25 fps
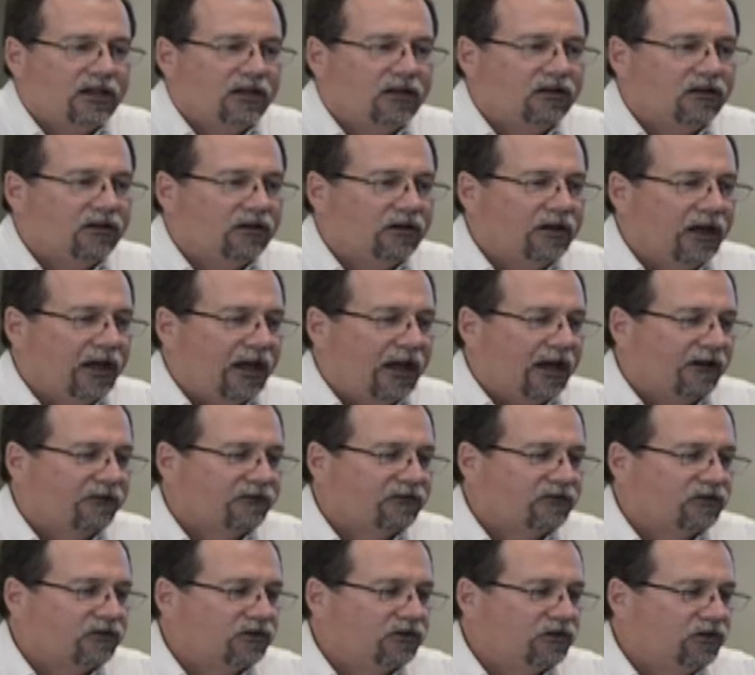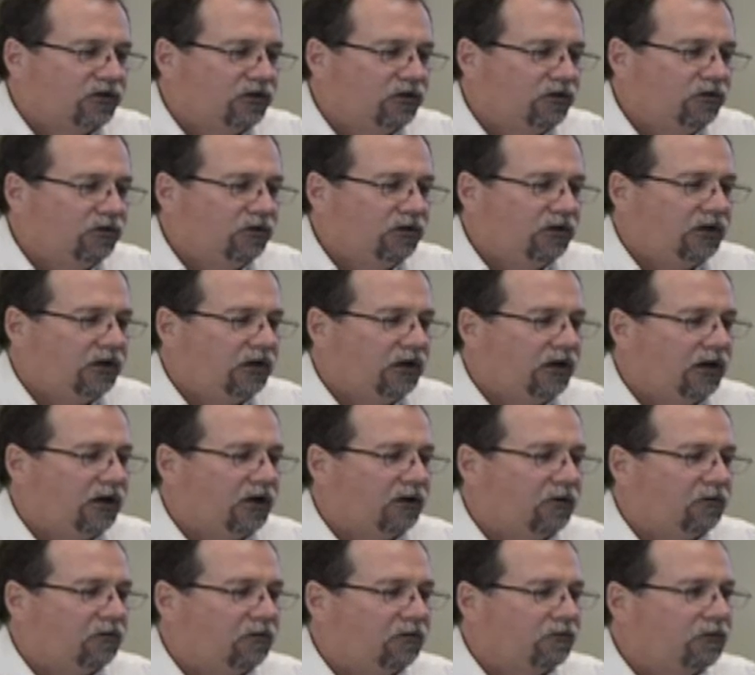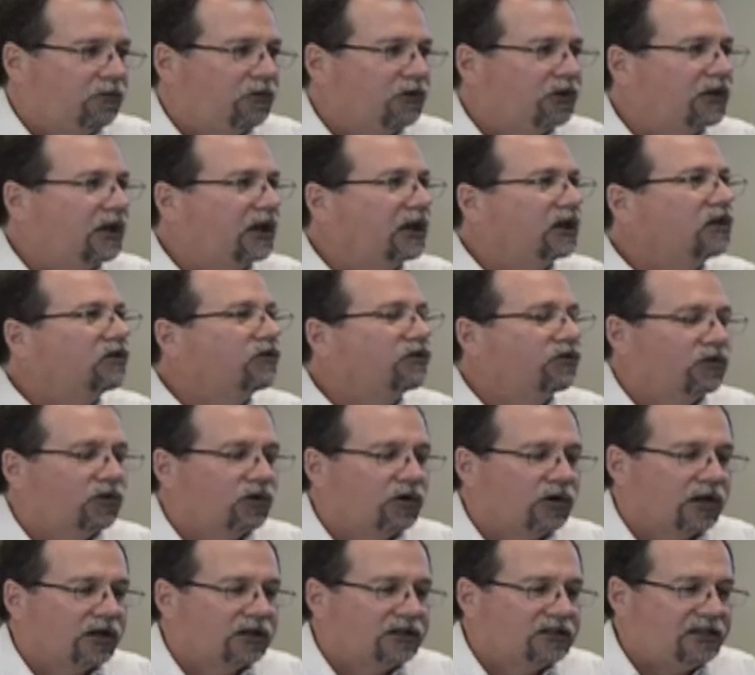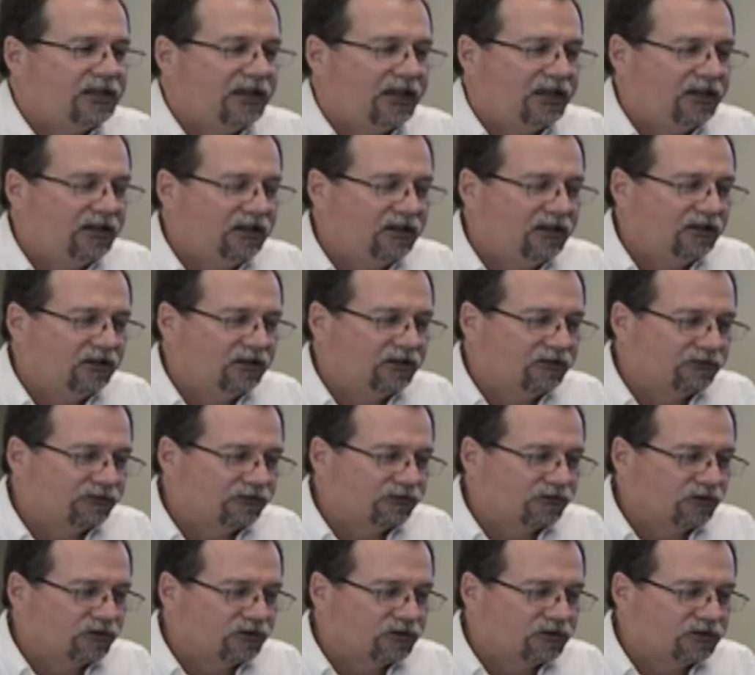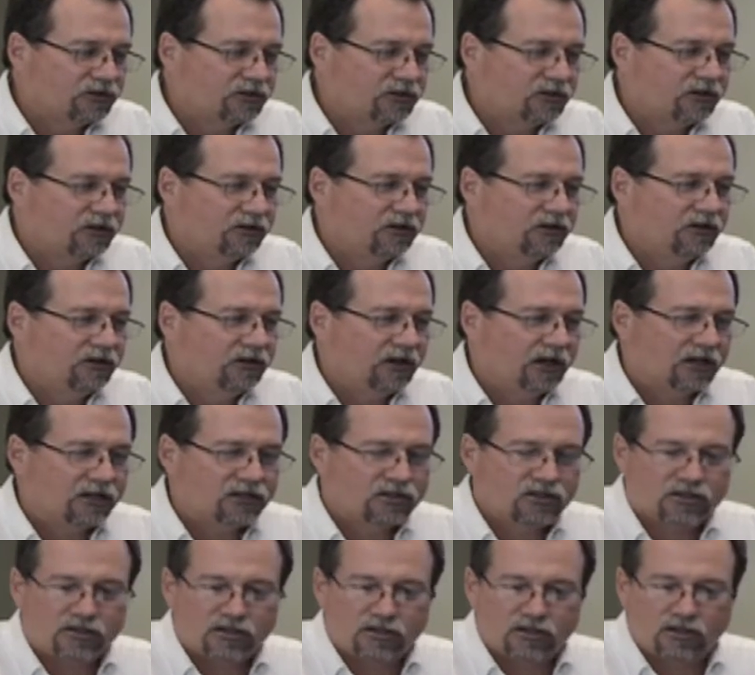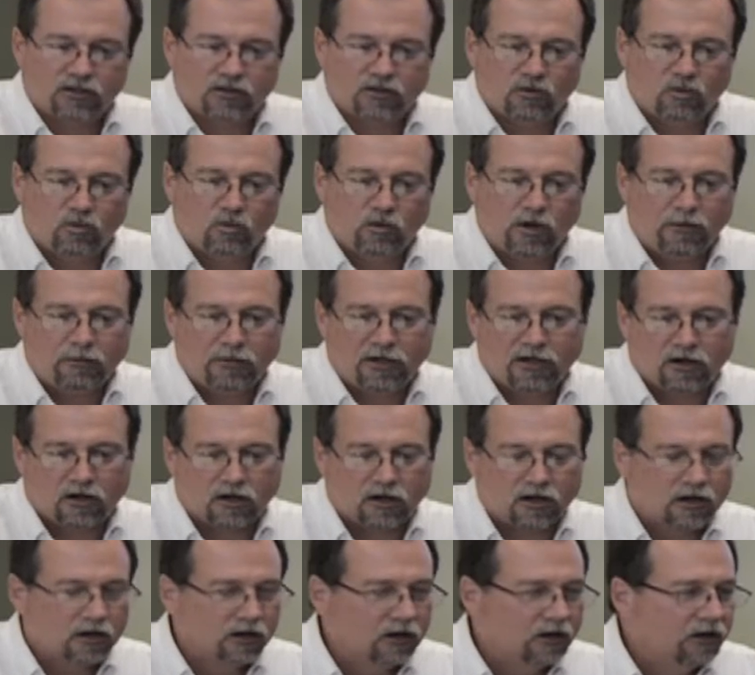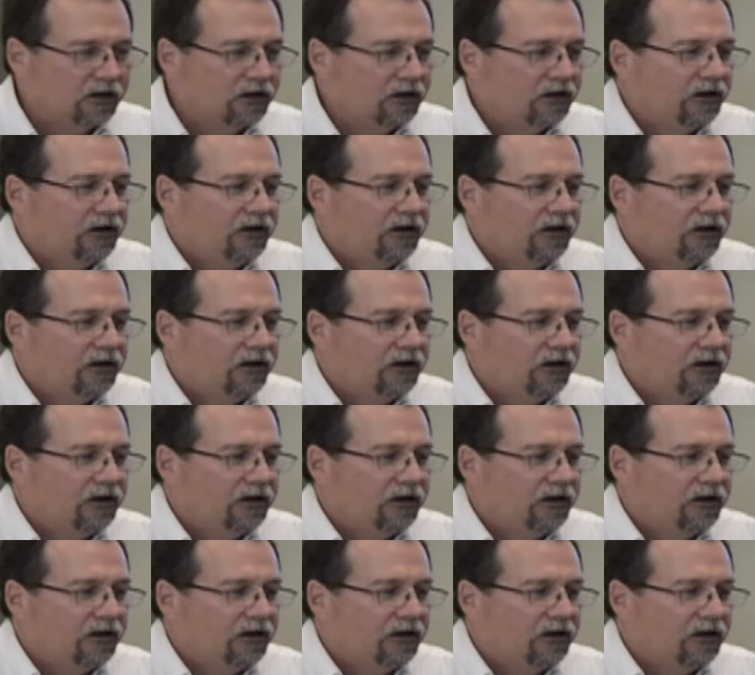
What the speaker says: good afternoon. Thank you for attending the first NATJA webinar.